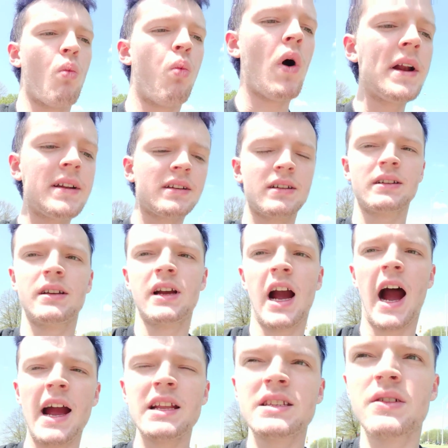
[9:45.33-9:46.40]
what
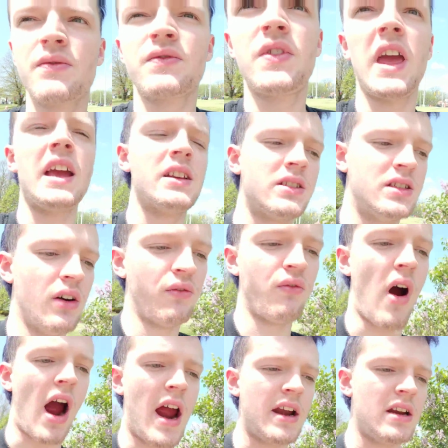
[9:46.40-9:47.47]
kinds of things
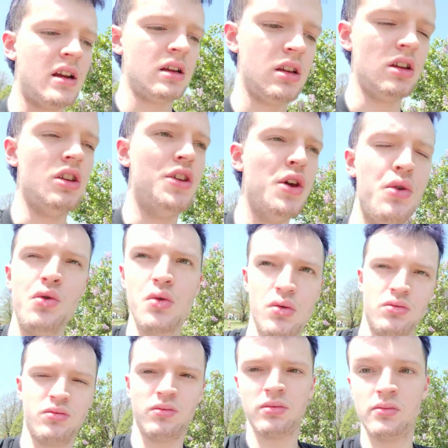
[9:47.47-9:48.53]
define you.
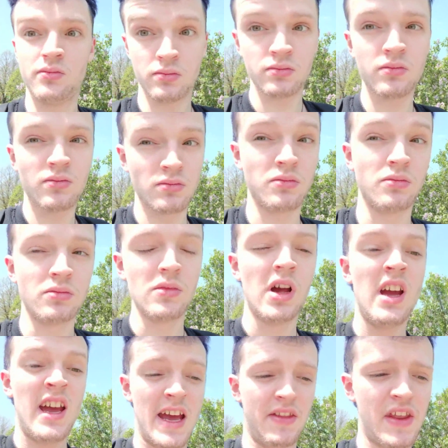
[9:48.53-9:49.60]

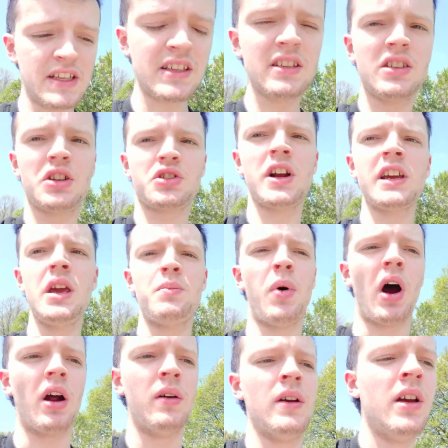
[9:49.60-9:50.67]
And this is the tricky
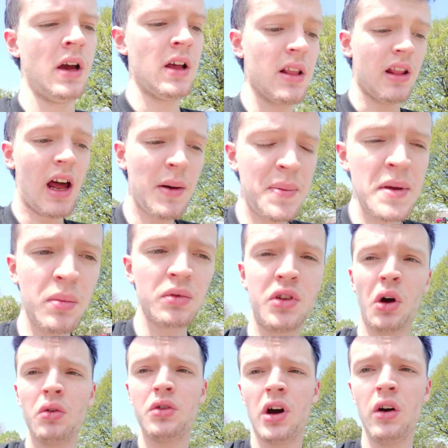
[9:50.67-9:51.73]
part. A lot of people
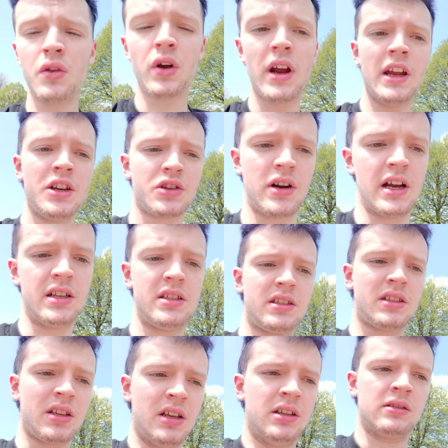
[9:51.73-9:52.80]
don't know their
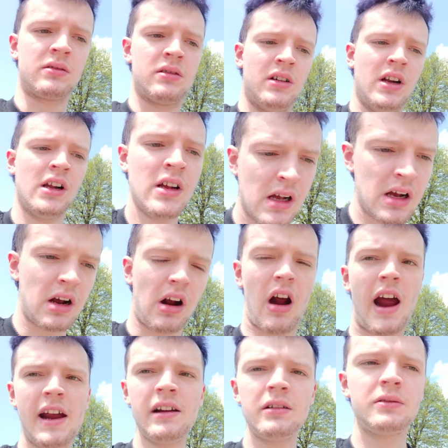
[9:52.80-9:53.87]
interests.
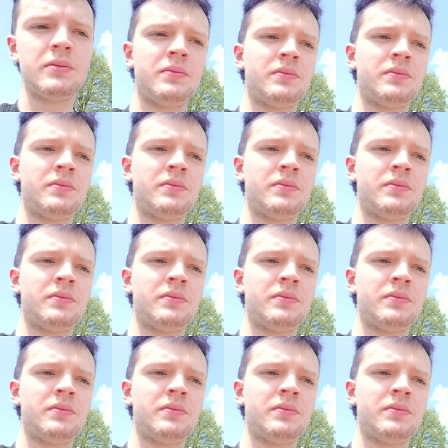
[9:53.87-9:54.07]
Alright?